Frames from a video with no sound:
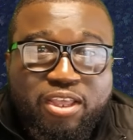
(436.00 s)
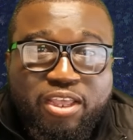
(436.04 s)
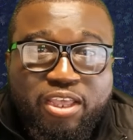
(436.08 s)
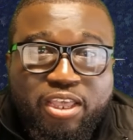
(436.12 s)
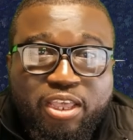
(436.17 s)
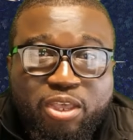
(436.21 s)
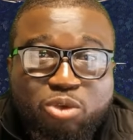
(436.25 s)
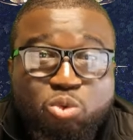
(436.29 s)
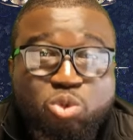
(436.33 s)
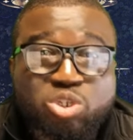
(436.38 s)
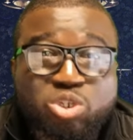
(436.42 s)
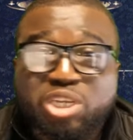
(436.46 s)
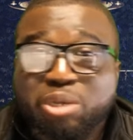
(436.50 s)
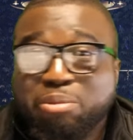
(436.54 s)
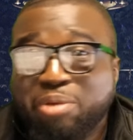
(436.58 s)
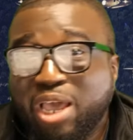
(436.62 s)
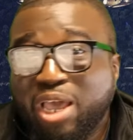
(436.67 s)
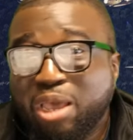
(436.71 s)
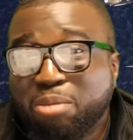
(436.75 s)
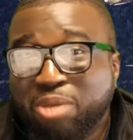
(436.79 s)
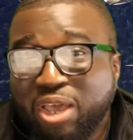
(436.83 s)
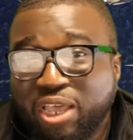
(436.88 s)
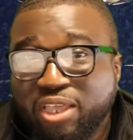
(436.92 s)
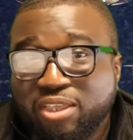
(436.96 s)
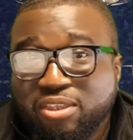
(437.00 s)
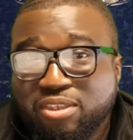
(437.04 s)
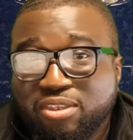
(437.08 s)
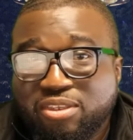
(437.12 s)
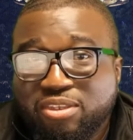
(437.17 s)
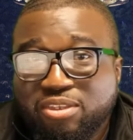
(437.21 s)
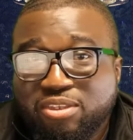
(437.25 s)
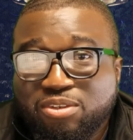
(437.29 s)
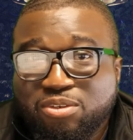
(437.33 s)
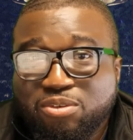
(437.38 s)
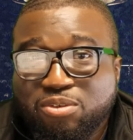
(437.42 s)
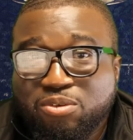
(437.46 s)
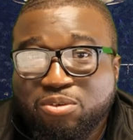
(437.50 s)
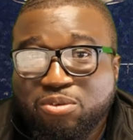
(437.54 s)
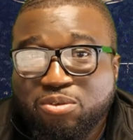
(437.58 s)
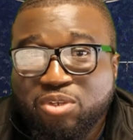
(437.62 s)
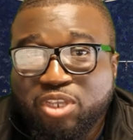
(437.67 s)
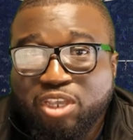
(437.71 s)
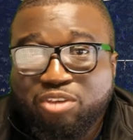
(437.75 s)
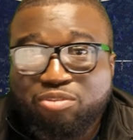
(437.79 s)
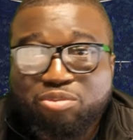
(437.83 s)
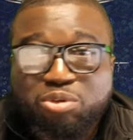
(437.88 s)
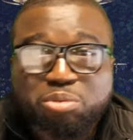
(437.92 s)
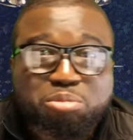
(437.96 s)
uh, you know
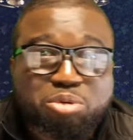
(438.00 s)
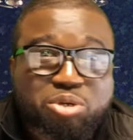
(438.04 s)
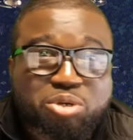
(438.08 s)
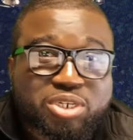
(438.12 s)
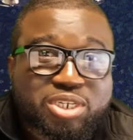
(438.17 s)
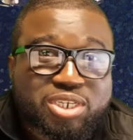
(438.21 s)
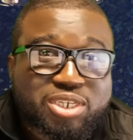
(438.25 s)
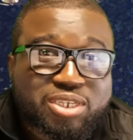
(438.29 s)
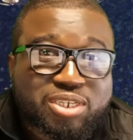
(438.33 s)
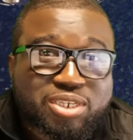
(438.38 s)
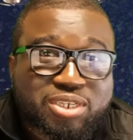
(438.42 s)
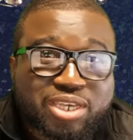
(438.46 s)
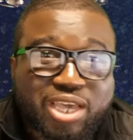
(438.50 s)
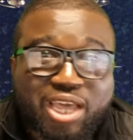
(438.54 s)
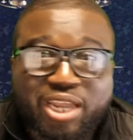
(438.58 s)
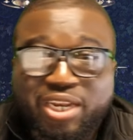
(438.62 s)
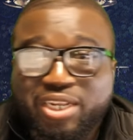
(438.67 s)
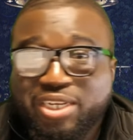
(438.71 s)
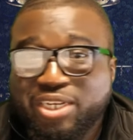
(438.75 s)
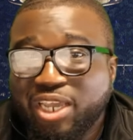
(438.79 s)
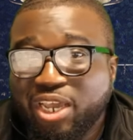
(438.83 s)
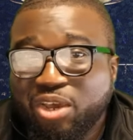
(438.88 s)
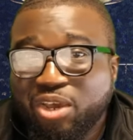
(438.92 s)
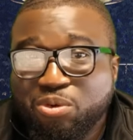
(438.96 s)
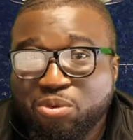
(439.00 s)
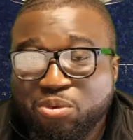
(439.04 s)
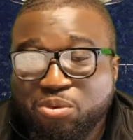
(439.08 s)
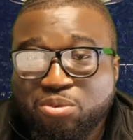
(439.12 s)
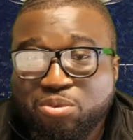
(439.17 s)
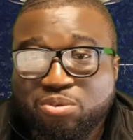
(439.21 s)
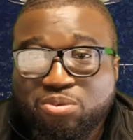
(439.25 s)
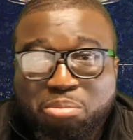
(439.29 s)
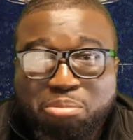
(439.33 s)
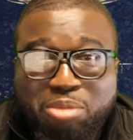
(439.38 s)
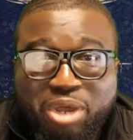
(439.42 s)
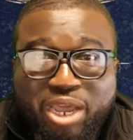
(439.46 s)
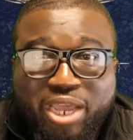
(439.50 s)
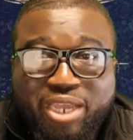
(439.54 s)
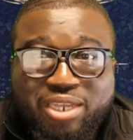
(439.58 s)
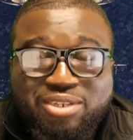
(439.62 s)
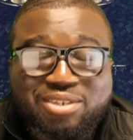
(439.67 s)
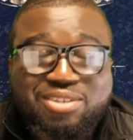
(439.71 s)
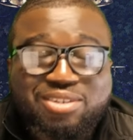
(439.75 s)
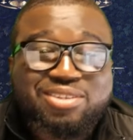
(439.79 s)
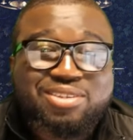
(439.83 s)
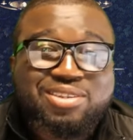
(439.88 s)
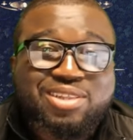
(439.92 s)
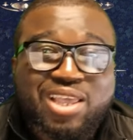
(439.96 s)
everybody carry their own the
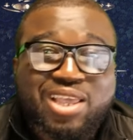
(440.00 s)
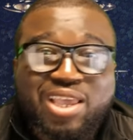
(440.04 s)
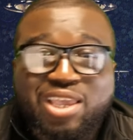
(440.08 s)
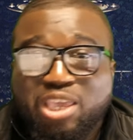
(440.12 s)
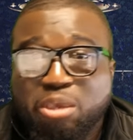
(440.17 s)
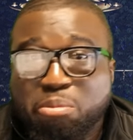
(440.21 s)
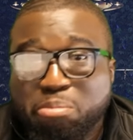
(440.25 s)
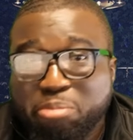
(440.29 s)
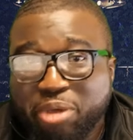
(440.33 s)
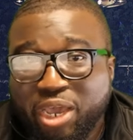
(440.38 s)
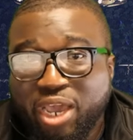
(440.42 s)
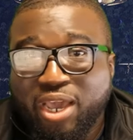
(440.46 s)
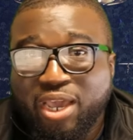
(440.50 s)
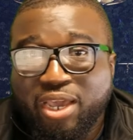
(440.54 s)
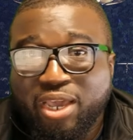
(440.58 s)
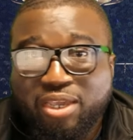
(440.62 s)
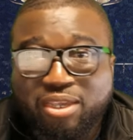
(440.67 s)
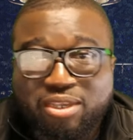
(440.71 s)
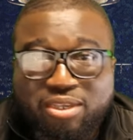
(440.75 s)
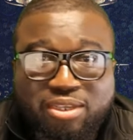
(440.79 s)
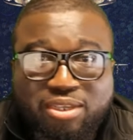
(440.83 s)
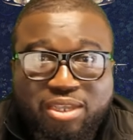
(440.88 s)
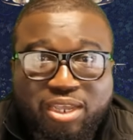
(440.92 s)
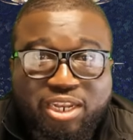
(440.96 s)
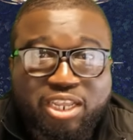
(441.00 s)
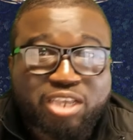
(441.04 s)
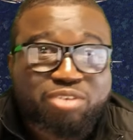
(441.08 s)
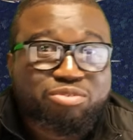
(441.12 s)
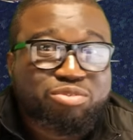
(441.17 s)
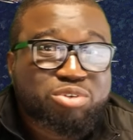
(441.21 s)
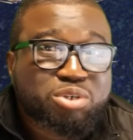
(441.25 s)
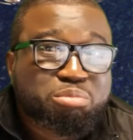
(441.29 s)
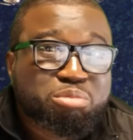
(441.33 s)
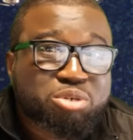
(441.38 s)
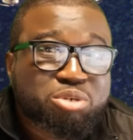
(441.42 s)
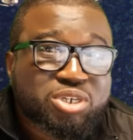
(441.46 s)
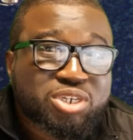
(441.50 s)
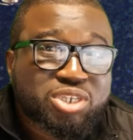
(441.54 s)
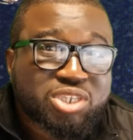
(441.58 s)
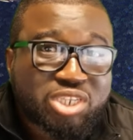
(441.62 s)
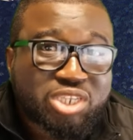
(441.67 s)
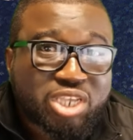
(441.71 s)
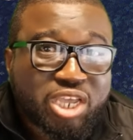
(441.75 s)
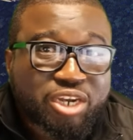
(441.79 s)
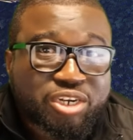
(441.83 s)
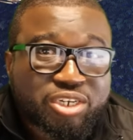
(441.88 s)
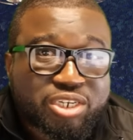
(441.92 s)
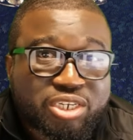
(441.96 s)
mind is like a bag and everybody is
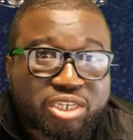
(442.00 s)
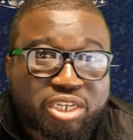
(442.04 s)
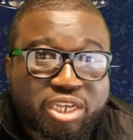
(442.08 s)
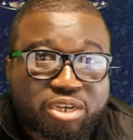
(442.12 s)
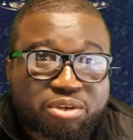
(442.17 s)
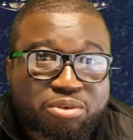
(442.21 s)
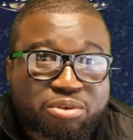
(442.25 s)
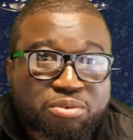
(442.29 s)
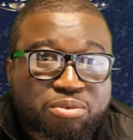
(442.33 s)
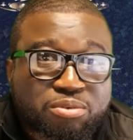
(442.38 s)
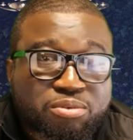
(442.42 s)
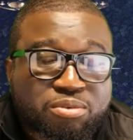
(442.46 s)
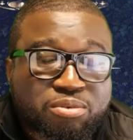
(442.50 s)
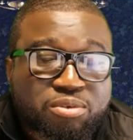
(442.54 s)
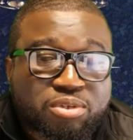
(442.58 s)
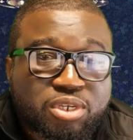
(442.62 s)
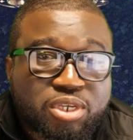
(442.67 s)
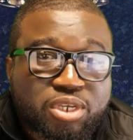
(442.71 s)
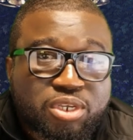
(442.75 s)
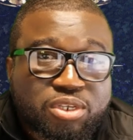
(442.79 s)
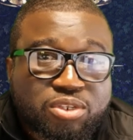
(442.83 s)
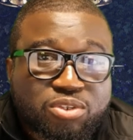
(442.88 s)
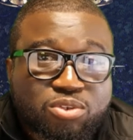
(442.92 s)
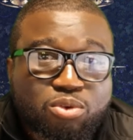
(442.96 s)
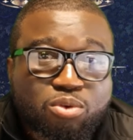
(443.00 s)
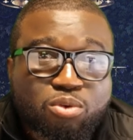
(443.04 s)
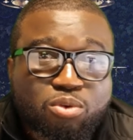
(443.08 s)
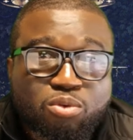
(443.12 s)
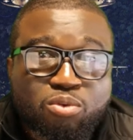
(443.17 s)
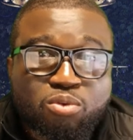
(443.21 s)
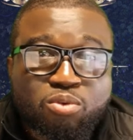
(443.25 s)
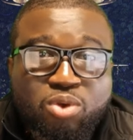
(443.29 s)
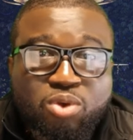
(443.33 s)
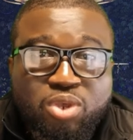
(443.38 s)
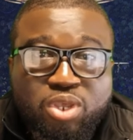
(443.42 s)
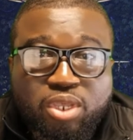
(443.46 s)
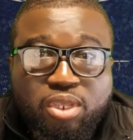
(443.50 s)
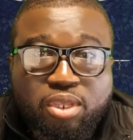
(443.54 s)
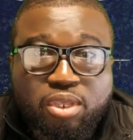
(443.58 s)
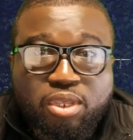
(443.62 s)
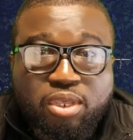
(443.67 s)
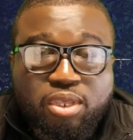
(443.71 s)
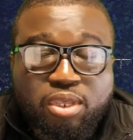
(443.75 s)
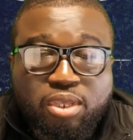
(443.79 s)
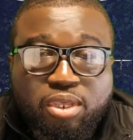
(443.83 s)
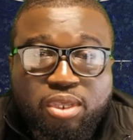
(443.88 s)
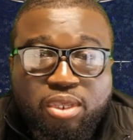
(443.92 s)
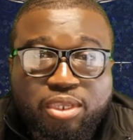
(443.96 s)
carrying their own so
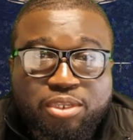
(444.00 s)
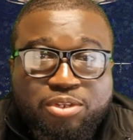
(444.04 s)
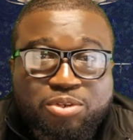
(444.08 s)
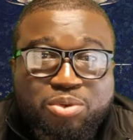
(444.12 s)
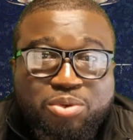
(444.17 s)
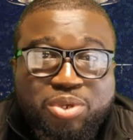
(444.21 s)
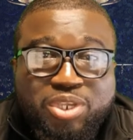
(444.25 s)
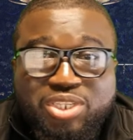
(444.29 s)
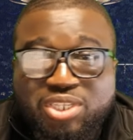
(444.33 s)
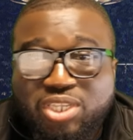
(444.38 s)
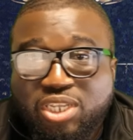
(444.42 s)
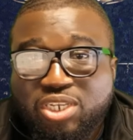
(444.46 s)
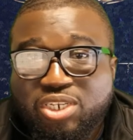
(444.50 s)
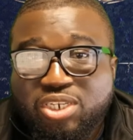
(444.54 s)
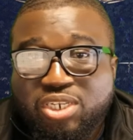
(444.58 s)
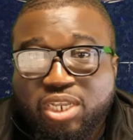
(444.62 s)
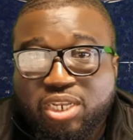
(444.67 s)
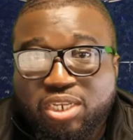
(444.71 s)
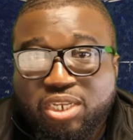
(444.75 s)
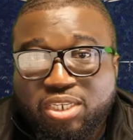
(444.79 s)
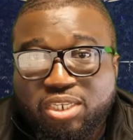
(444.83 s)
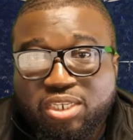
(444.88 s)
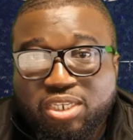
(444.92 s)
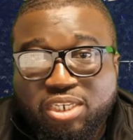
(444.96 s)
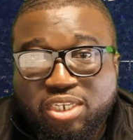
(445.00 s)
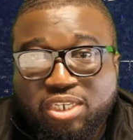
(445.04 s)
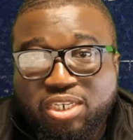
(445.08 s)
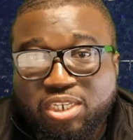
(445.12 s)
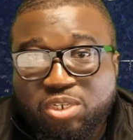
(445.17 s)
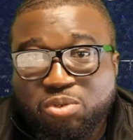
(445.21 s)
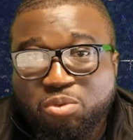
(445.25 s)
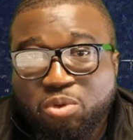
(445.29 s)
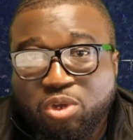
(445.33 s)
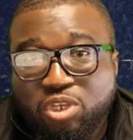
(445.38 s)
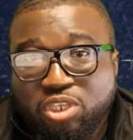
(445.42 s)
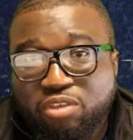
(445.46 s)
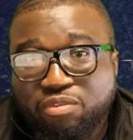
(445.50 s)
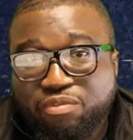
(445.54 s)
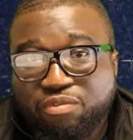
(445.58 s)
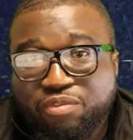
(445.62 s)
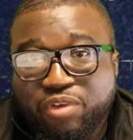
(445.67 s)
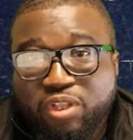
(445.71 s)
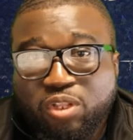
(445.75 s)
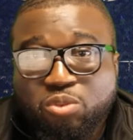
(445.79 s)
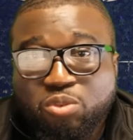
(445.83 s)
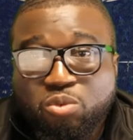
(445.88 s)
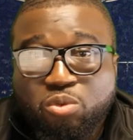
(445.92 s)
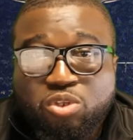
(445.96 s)
uh, you know essentially he did what he
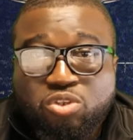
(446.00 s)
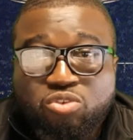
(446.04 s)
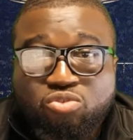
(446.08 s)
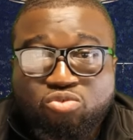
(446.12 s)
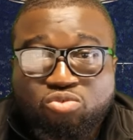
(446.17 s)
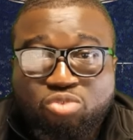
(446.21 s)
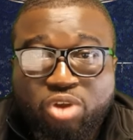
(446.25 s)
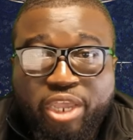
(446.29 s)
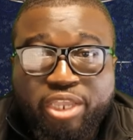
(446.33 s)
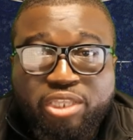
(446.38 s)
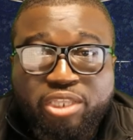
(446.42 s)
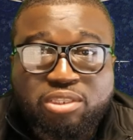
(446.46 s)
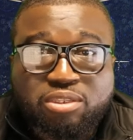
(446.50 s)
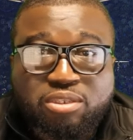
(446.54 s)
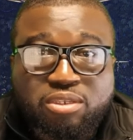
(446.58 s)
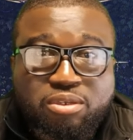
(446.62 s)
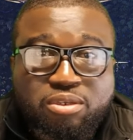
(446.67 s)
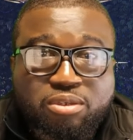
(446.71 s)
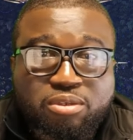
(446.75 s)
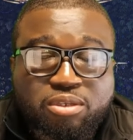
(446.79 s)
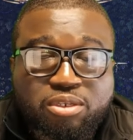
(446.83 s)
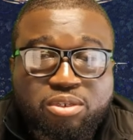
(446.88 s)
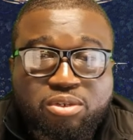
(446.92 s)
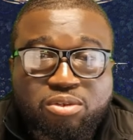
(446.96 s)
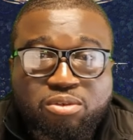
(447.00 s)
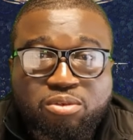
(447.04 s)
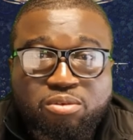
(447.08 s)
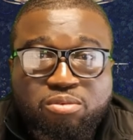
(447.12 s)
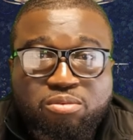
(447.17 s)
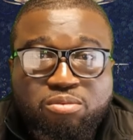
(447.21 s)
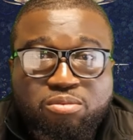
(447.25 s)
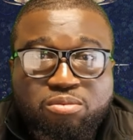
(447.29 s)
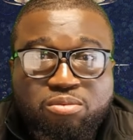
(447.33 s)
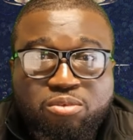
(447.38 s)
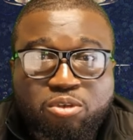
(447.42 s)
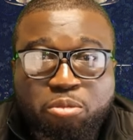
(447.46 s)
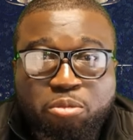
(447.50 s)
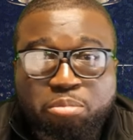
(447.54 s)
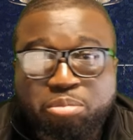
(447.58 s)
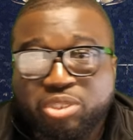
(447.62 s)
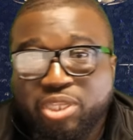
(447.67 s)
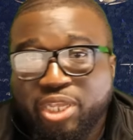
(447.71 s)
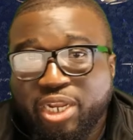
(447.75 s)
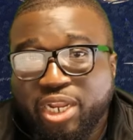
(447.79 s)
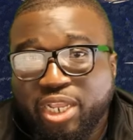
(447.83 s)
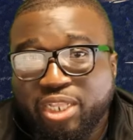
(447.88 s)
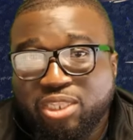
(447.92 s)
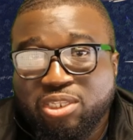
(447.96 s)
felt was right you know
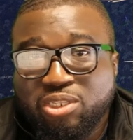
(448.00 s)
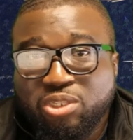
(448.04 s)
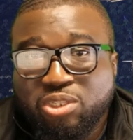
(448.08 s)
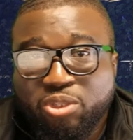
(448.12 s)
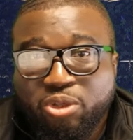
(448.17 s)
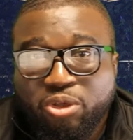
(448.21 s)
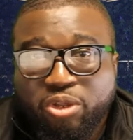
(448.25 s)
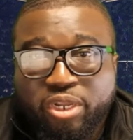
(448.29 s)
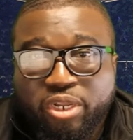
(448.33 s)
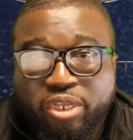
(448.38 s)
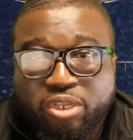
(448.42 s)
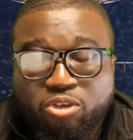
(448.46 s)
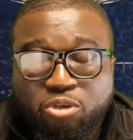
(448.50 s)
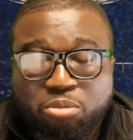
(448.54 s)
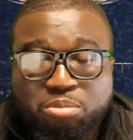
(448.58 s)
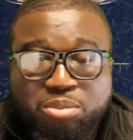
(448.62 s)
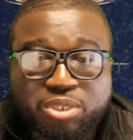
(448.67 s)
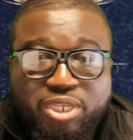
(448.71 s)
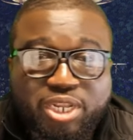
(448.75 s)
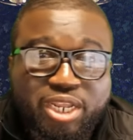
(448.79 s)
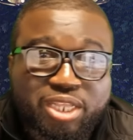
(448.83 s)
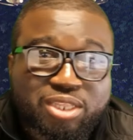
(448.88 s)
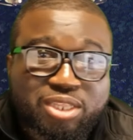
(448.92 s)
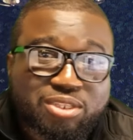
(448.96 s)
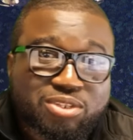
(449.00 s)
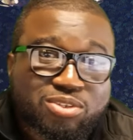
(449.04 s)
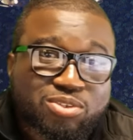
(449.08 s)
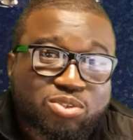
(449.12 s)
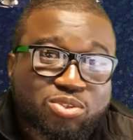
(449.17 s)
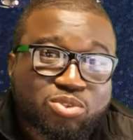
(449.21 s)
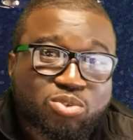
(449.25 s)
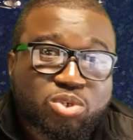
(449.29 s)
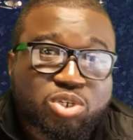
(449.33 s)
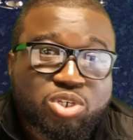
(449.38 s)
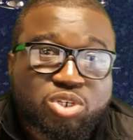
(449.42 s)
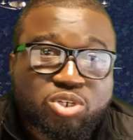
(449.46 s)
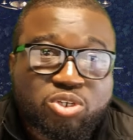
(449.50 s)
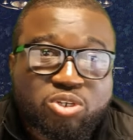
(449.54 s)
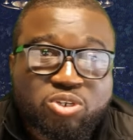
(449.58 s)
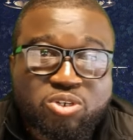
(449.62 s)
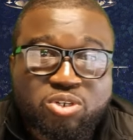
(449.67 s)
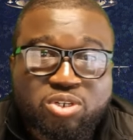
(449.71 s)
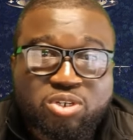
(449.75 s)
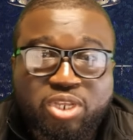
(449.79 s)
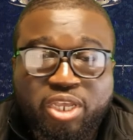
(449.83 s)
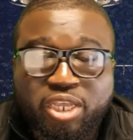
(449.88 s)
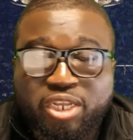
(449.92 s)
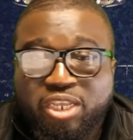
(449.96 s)
upset at the daughter, upset at the
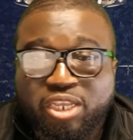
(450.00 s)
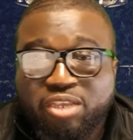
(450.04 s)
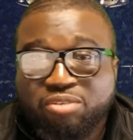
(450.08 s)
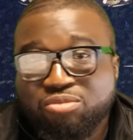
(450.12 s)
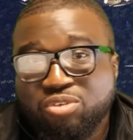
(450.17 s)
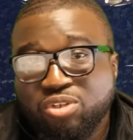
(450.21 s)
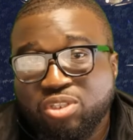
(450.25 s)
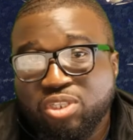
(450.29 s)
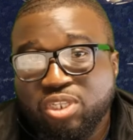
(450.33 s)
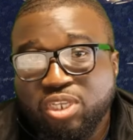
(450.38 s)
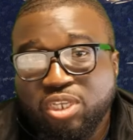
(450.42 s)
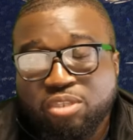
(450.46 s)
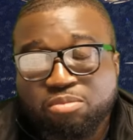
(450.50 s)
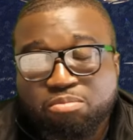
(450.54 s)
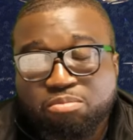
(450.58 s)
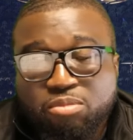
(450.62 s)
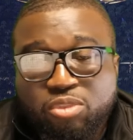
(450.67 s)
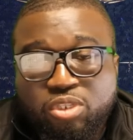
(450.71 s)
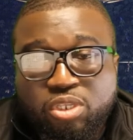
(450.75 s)
situation and everything.